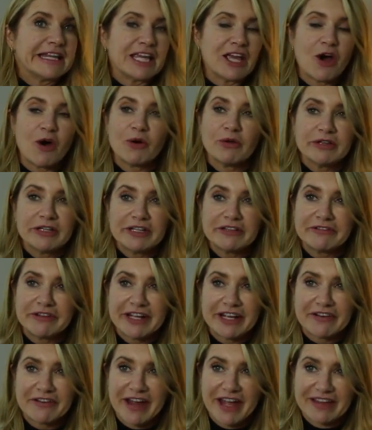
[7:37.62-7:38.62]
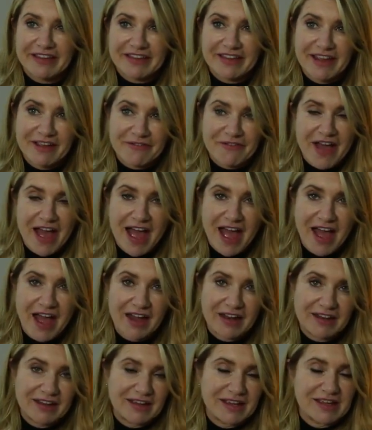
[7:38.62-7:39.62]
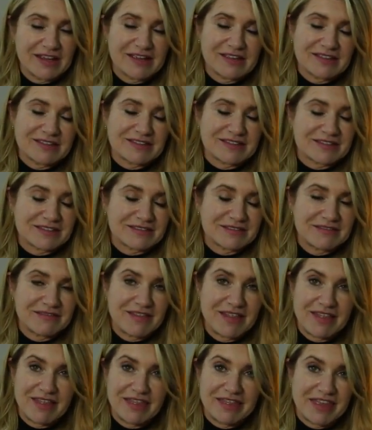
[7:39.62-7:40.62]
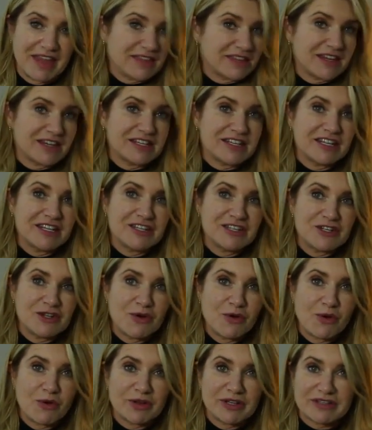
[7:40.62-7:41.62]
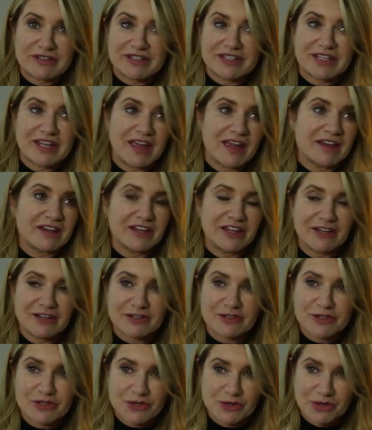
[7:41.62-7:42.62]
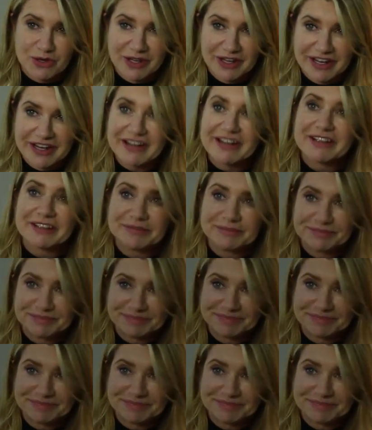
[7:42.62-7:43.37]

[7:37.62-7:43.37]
the only regret they've had is that they didn't do it 10 years earlier.